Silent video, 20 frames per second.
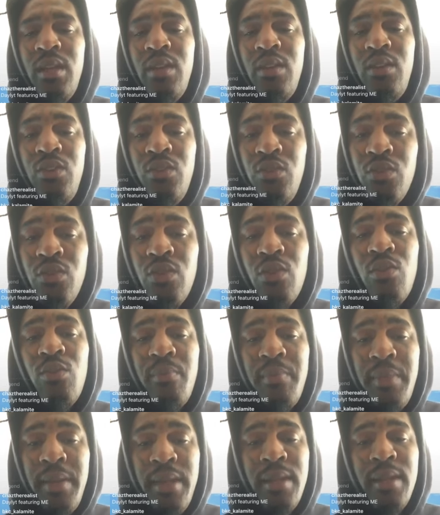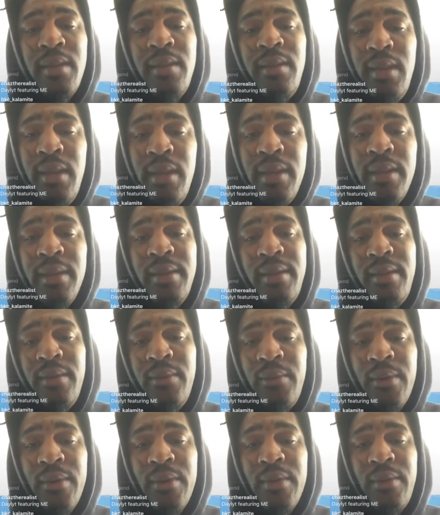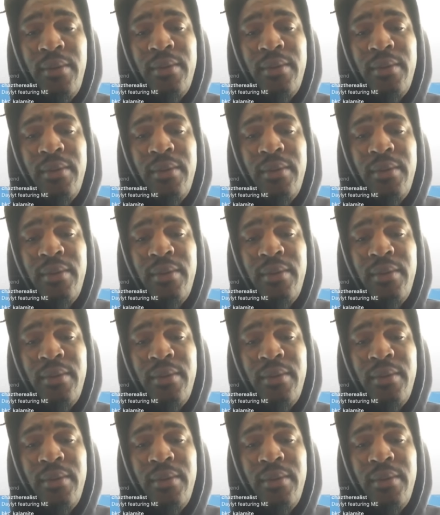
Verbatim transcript: you gonna be the nigga in the world.